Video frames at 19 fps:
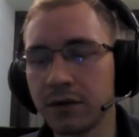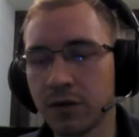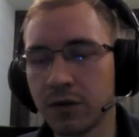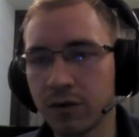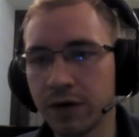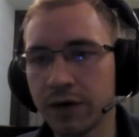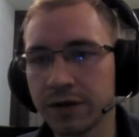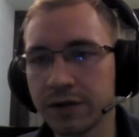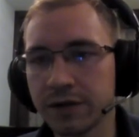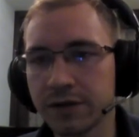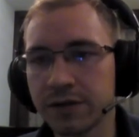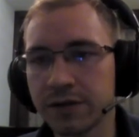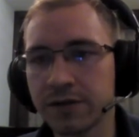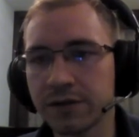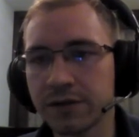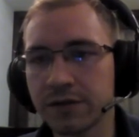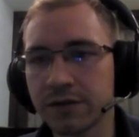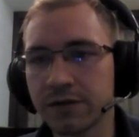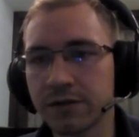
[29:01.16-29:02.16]

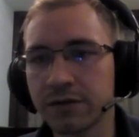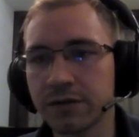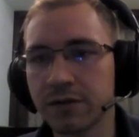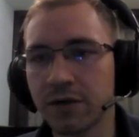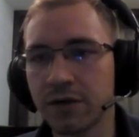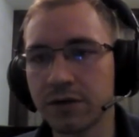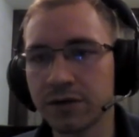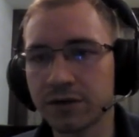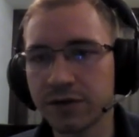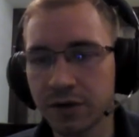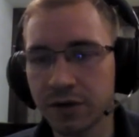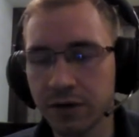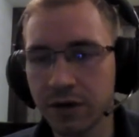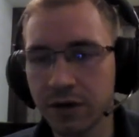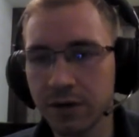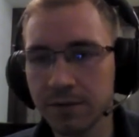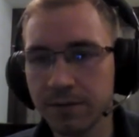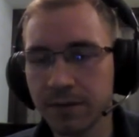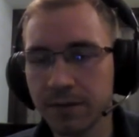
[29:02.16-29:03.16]
coins on
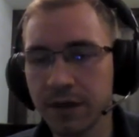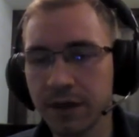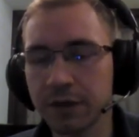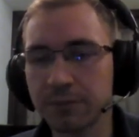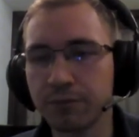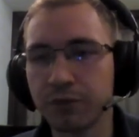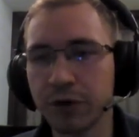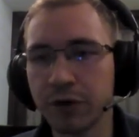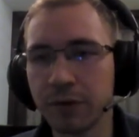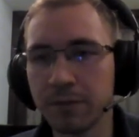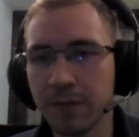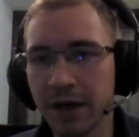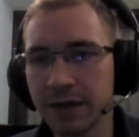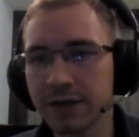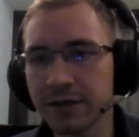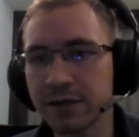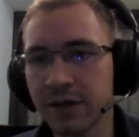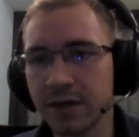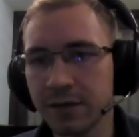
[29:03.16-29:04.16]
startup, it
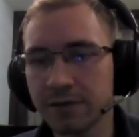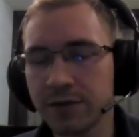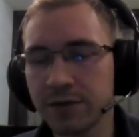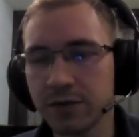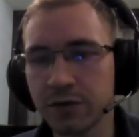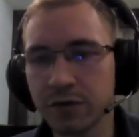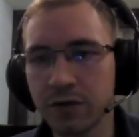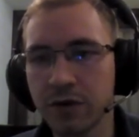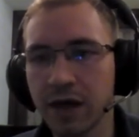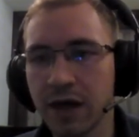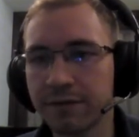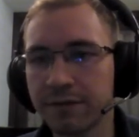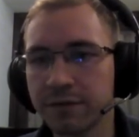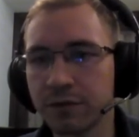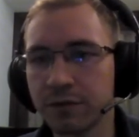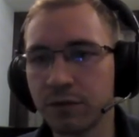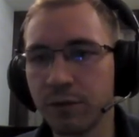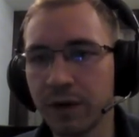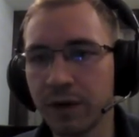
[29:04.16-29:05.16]
pre-mines them, so you don't have
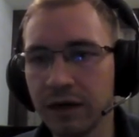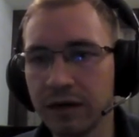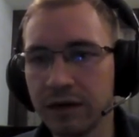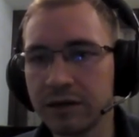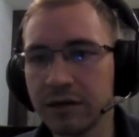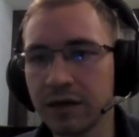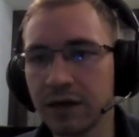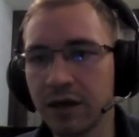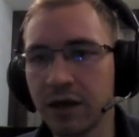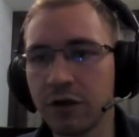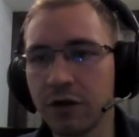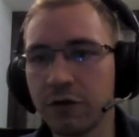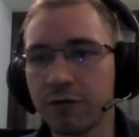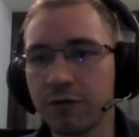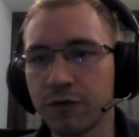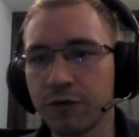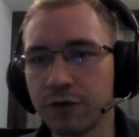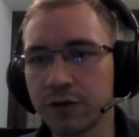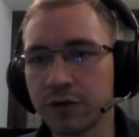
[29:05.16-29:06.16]
to wait
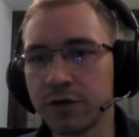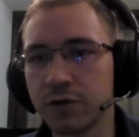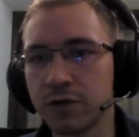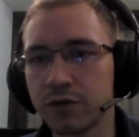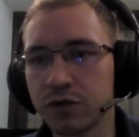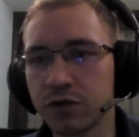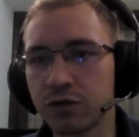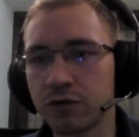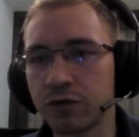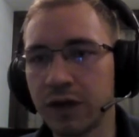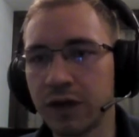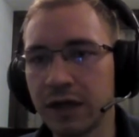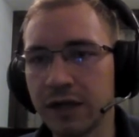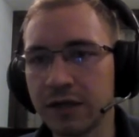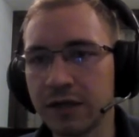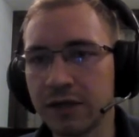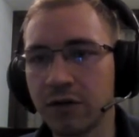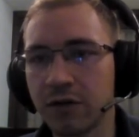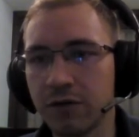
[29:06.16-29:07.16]
for it to
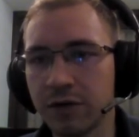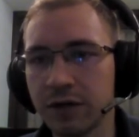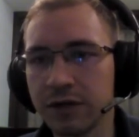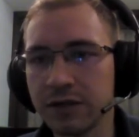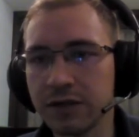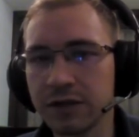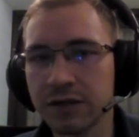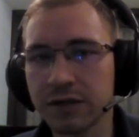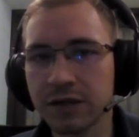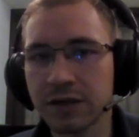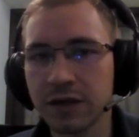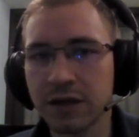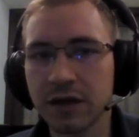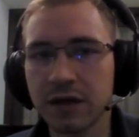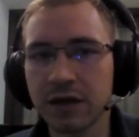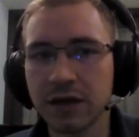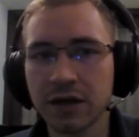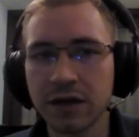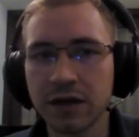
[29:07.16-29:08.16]
generate coins.
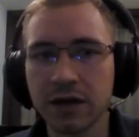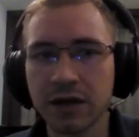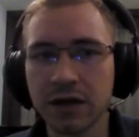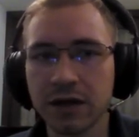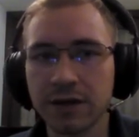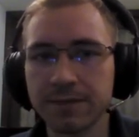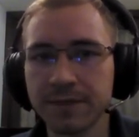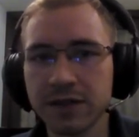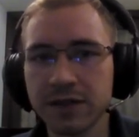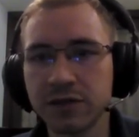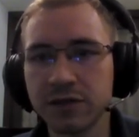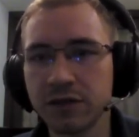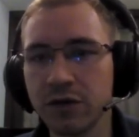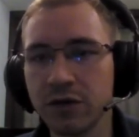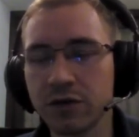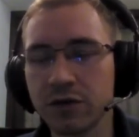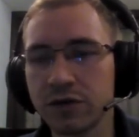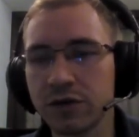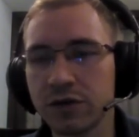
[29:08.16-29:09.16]
As soon
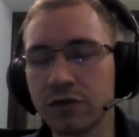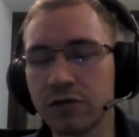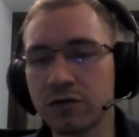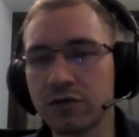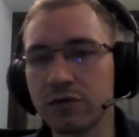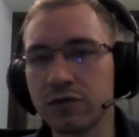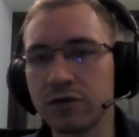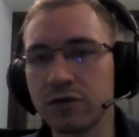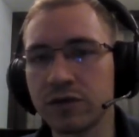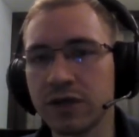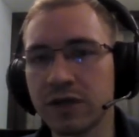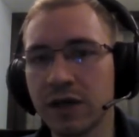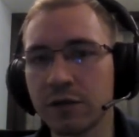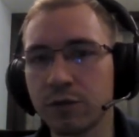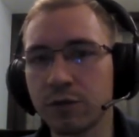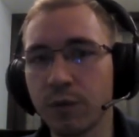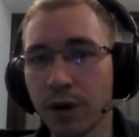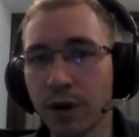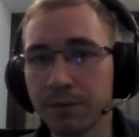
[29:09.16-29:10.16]
as you
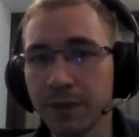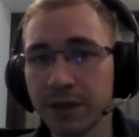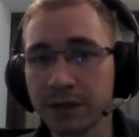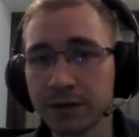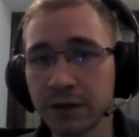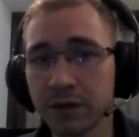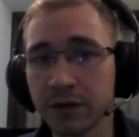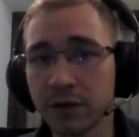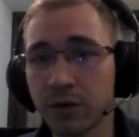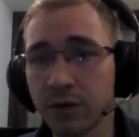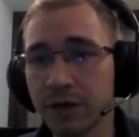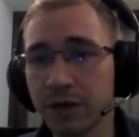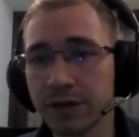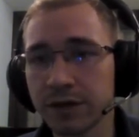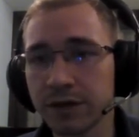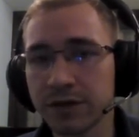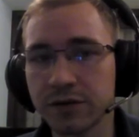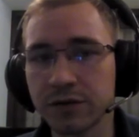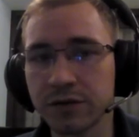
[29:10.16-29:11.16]
send 1 million
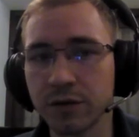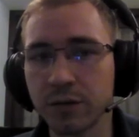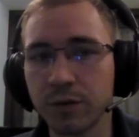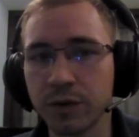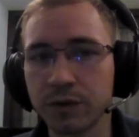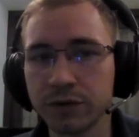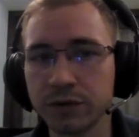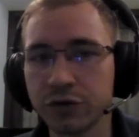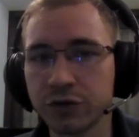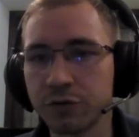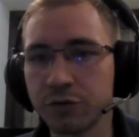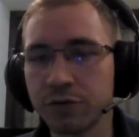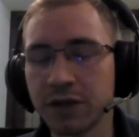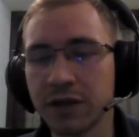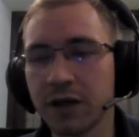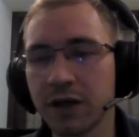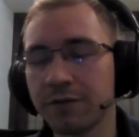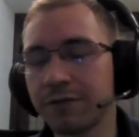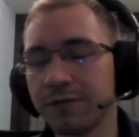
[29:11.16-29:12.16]
coins to your wallet, should be
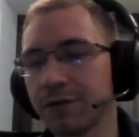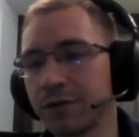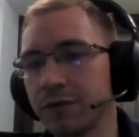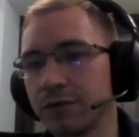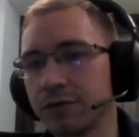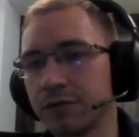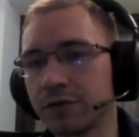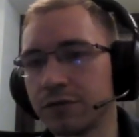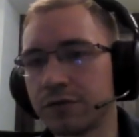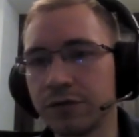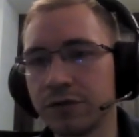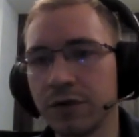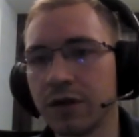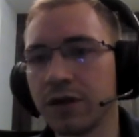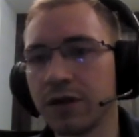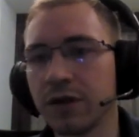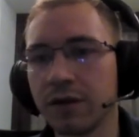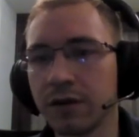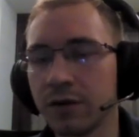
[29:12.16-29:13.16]
enough for you to do
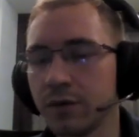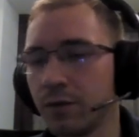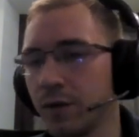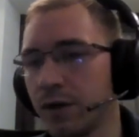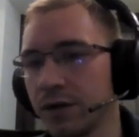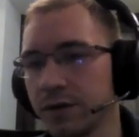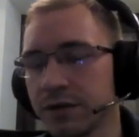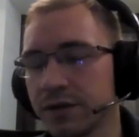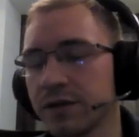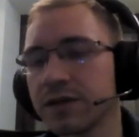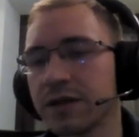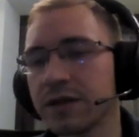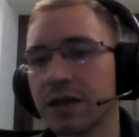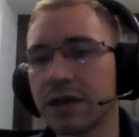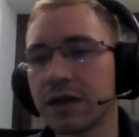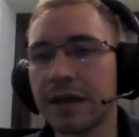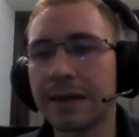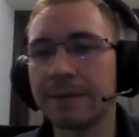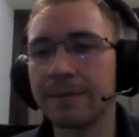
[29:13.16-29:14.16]
anything you want,
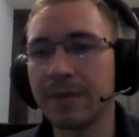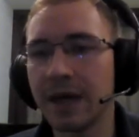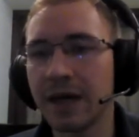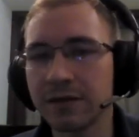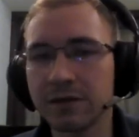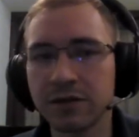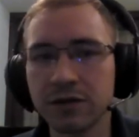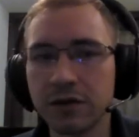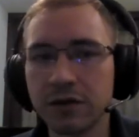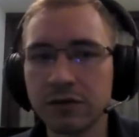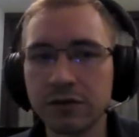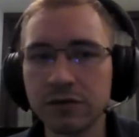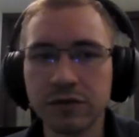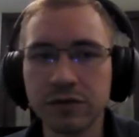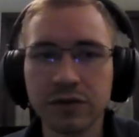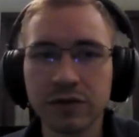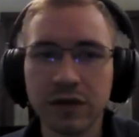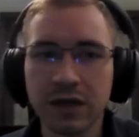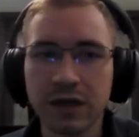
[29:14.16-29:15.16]
setting up
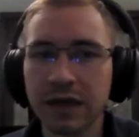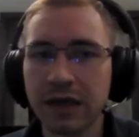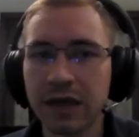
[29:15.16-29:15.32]
masternodes,